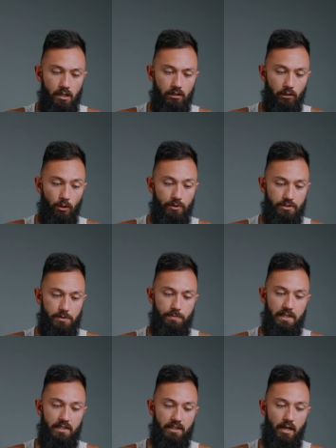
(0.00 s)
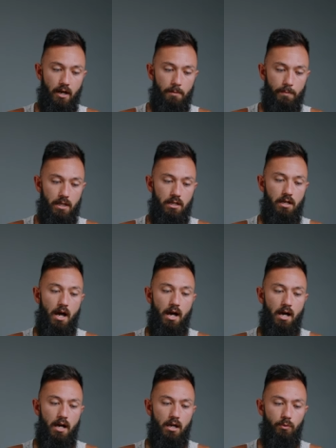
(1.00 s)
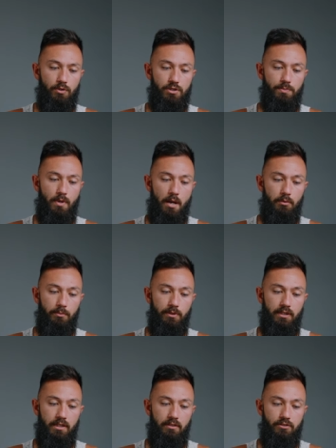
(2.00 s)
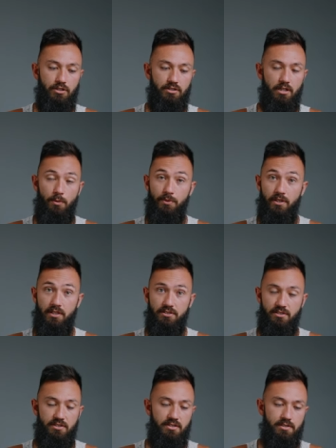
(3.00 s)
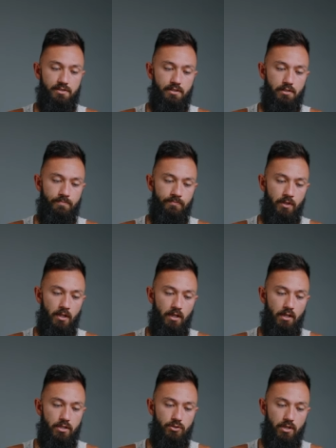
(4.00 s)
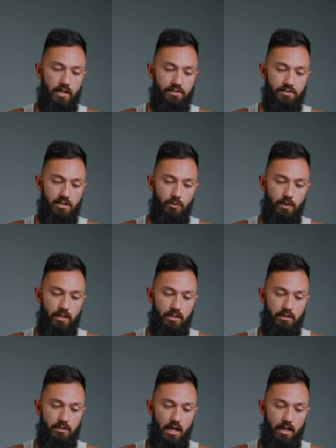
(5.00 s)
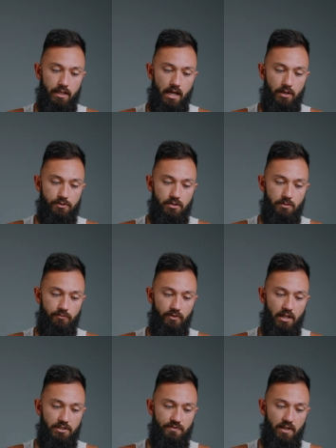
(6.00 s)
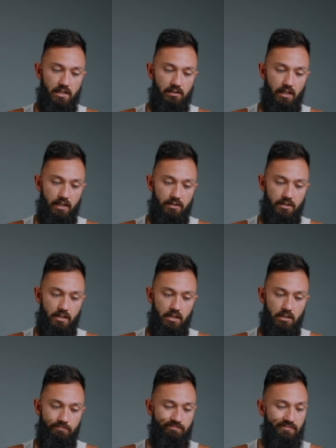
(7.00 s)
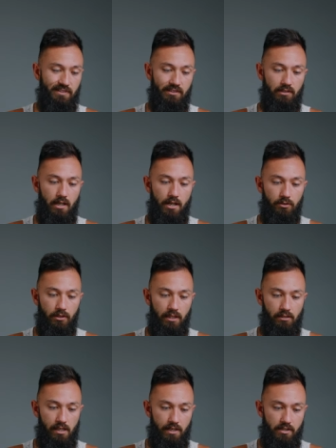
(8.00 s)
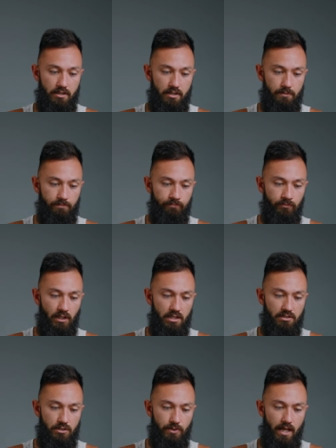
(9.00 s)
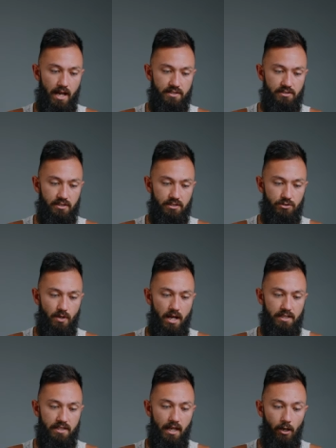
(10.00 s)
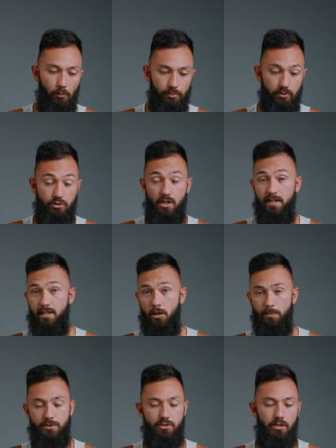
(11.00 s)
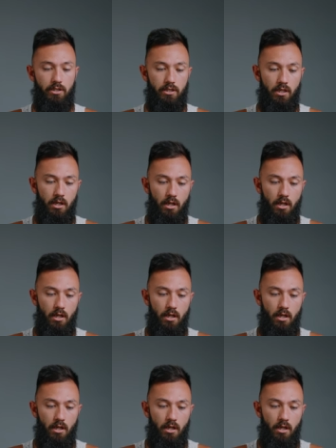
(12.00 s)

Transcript: locust bean gum, uh, which is probably just to help the consistency. Dried seaweed, dicalcium phosphate, lecithin. Uh, I don't like lecithin. Citric acid, dried kelp. Dried kelp is good